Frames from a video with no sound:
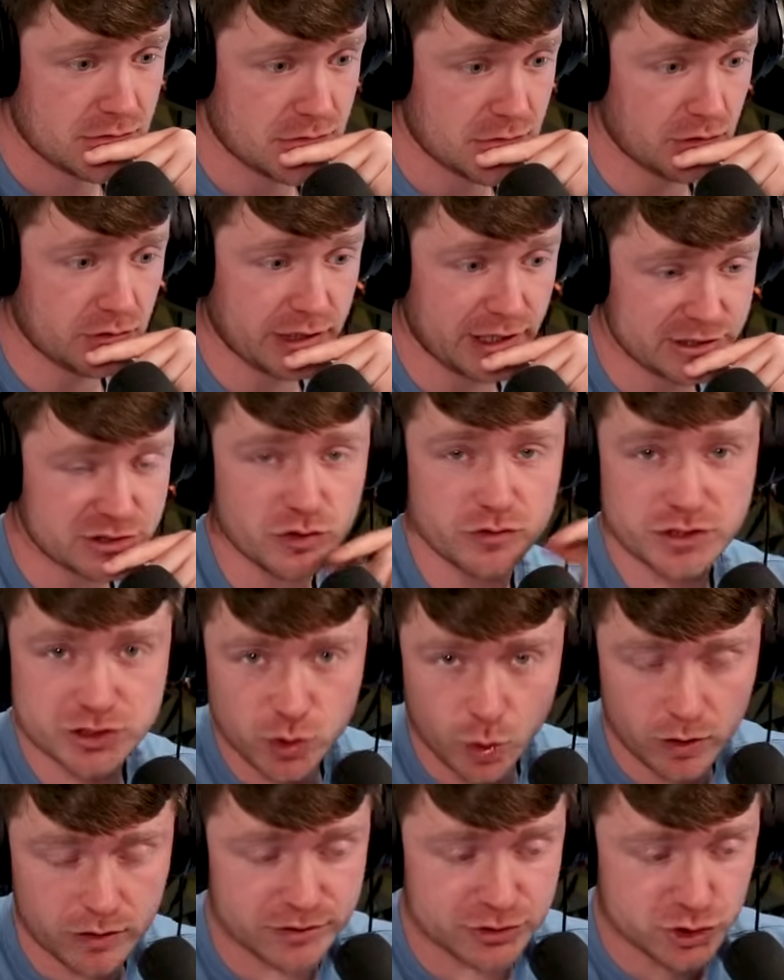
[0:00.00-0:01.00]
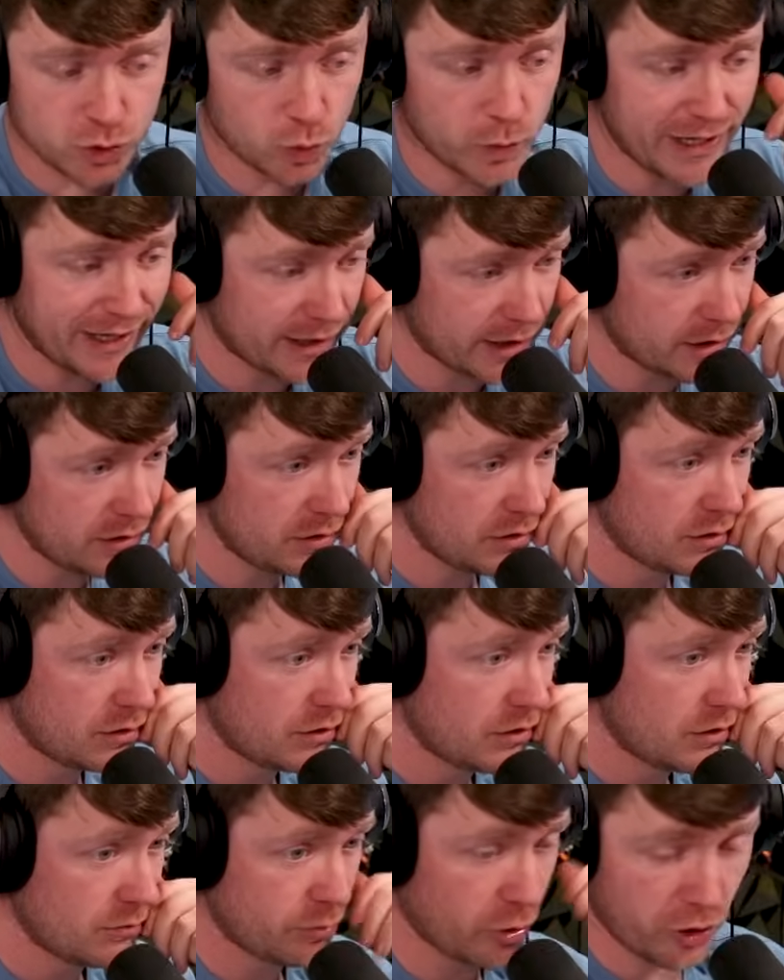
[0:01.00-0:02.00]
Okay, so the toilets are
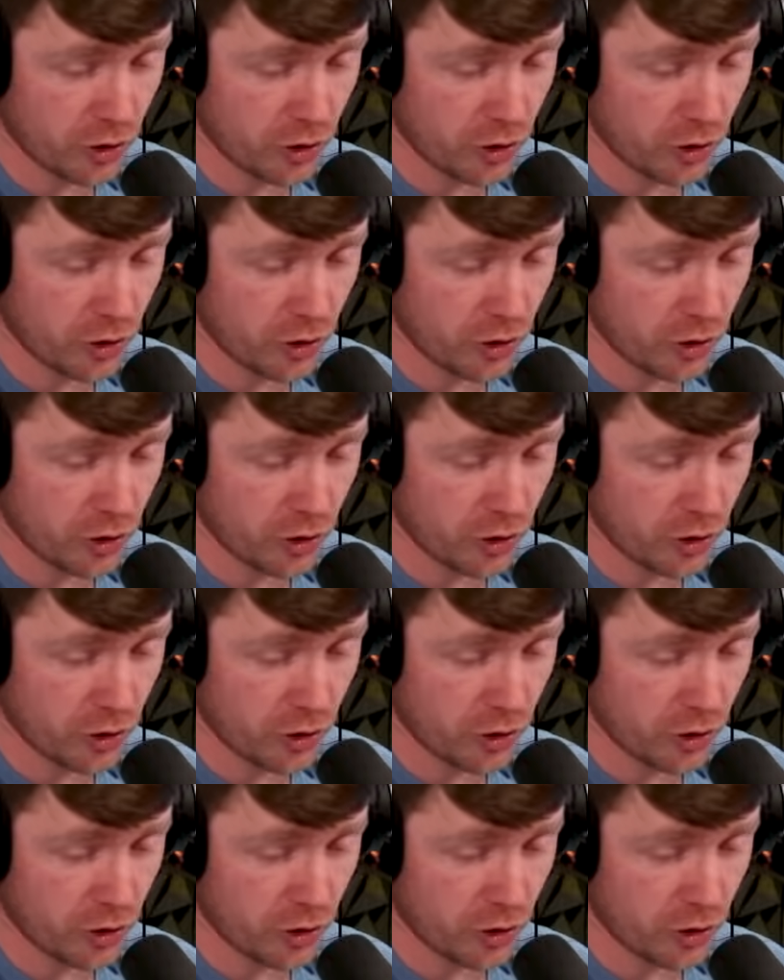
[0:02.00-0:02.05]
weakened.